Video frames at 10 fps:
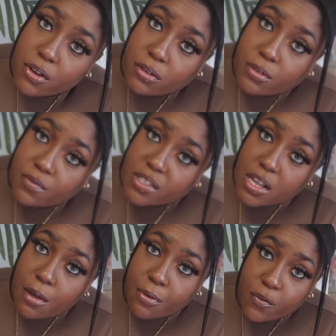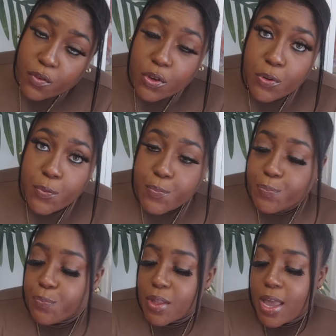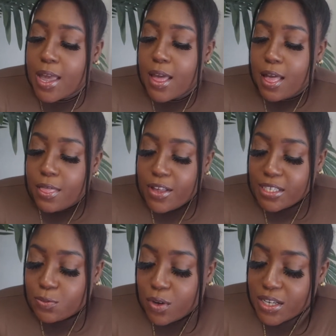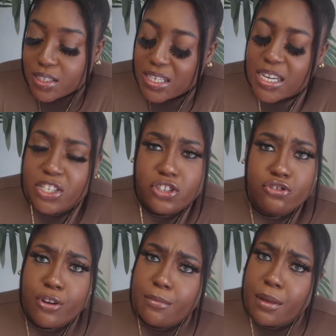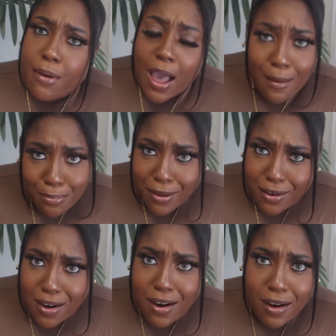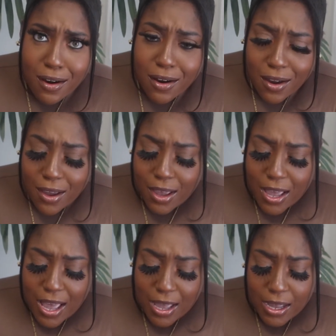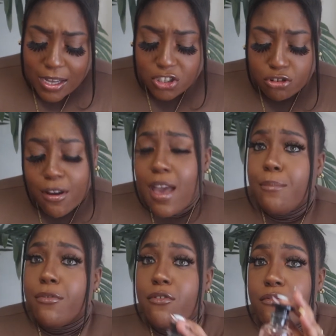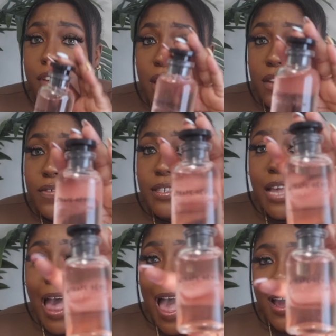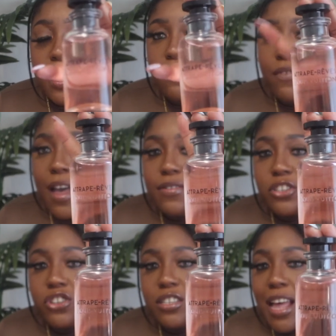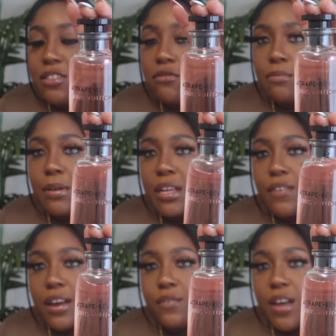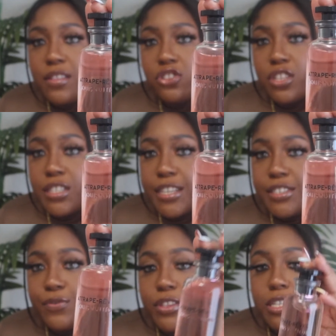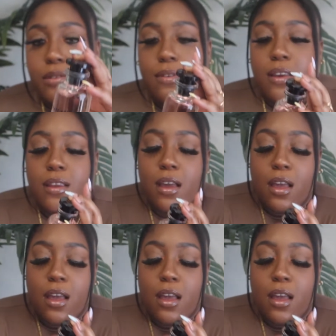Louis Vuitton perfume. This one is extremely popular. Attrape Reves. I couldn't find I don't believe I could find the translation for this one,